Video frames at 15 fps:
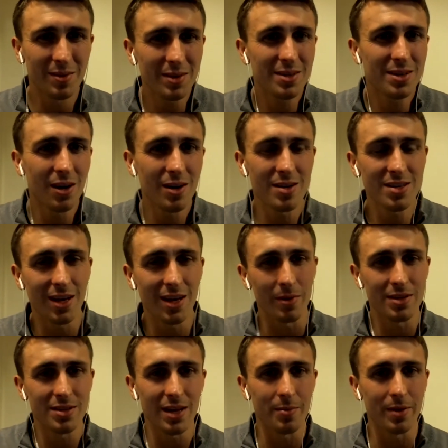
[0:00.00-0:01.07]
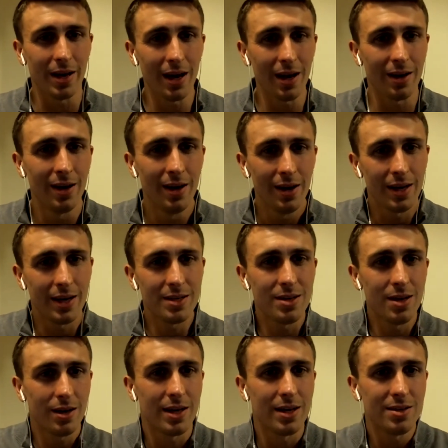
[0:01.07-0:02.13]
Kind of same again. He's
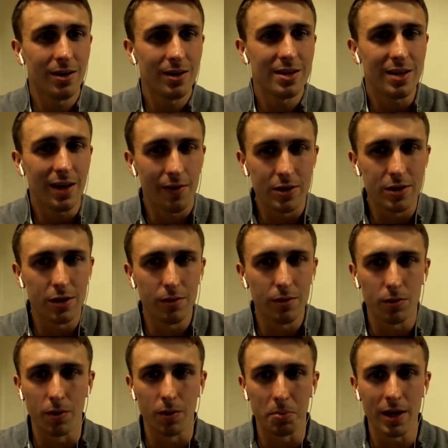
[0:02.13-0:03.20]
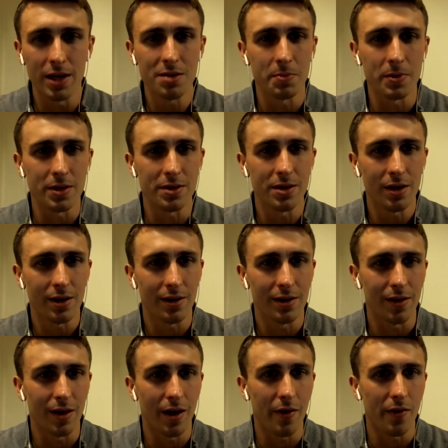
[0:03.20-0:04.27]
not a David Silva replacement. He's not
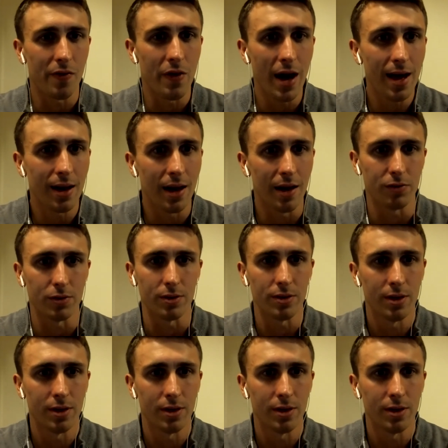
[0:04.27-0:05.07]
at that level.